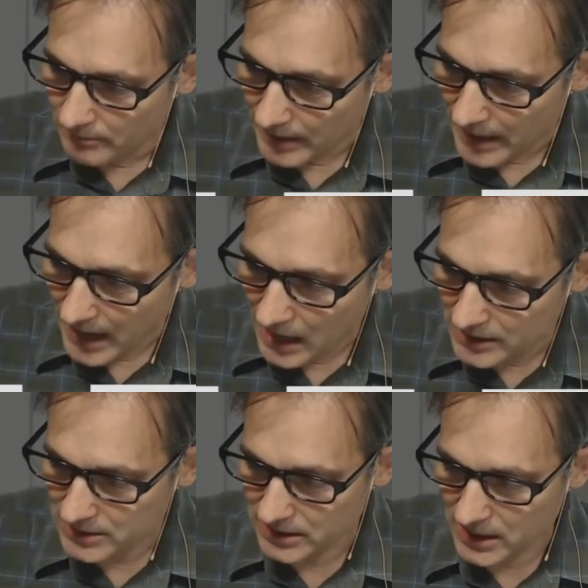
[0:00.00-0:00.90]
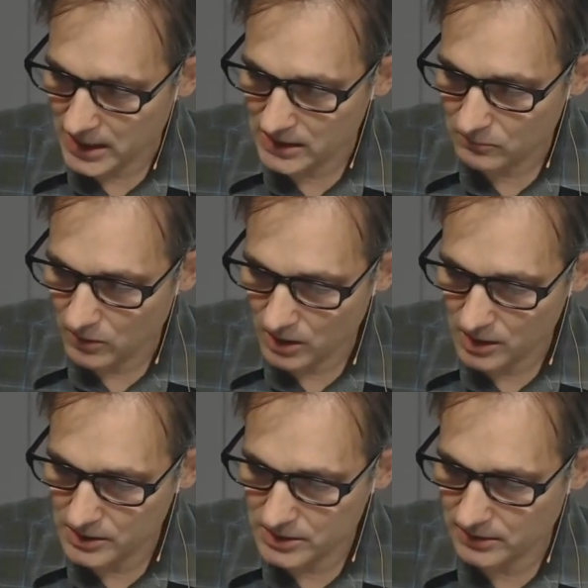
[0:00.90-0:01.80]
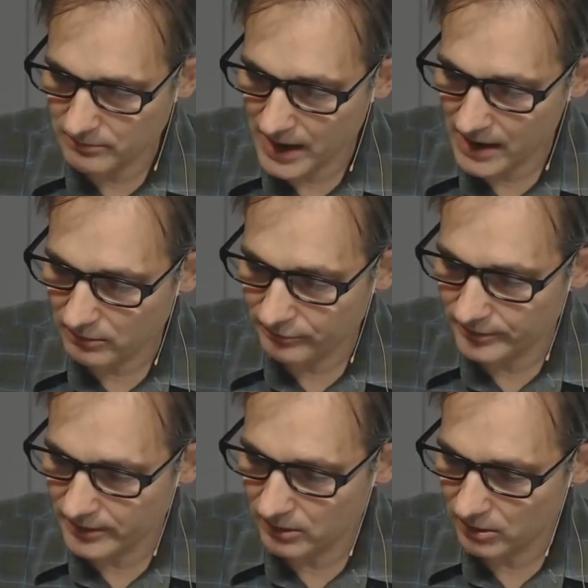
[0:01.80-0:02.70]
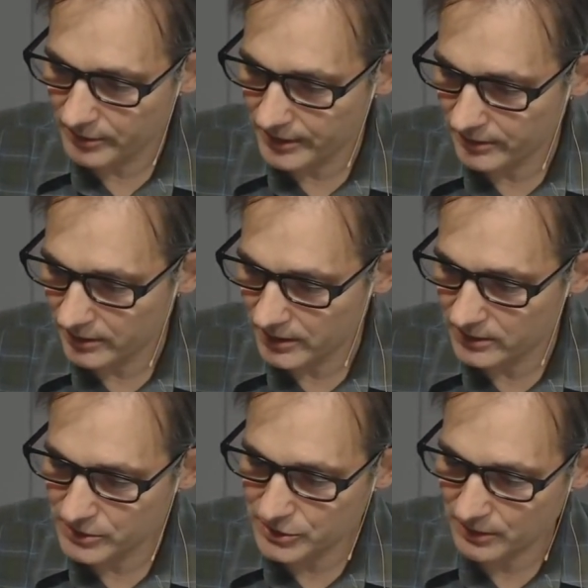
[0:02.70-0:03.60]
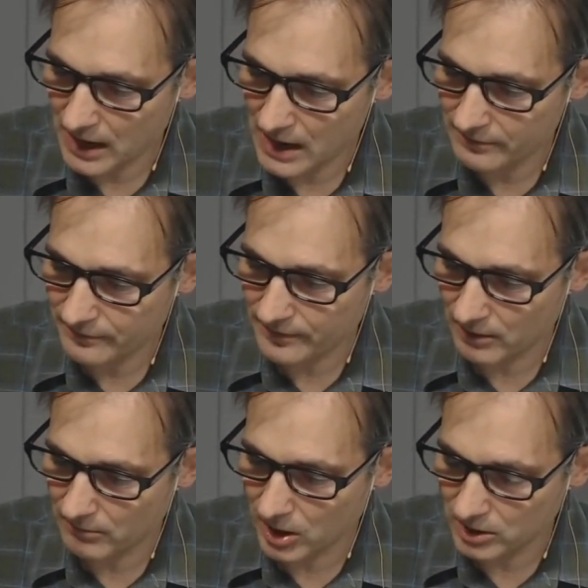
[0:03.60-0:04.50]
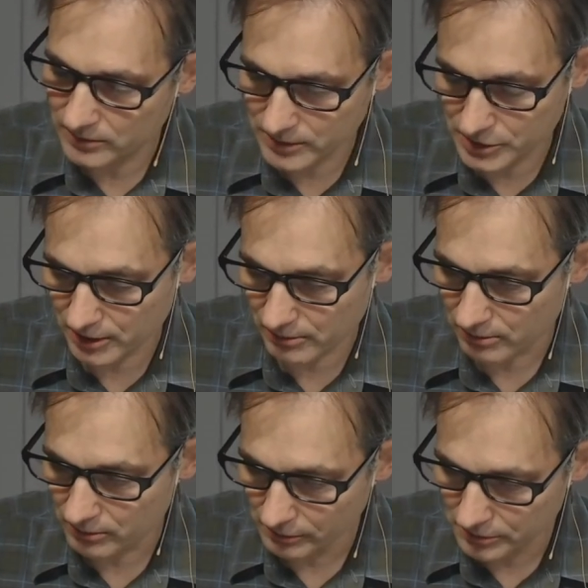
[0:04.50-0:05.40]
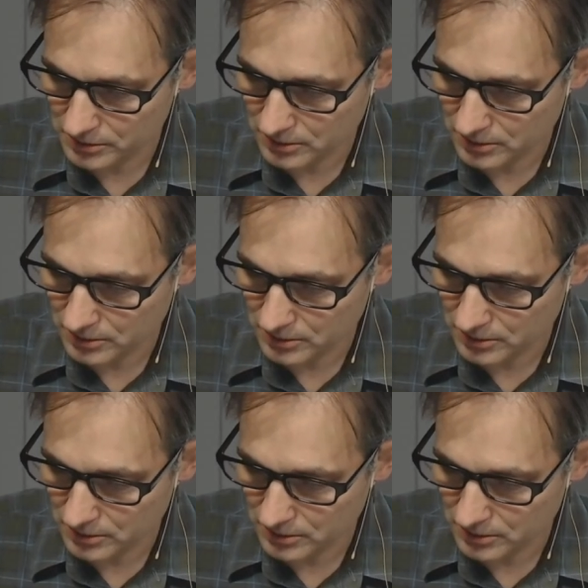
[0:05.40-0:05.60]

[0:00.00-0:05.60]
Palestine was the battlefield in the strife among the generals.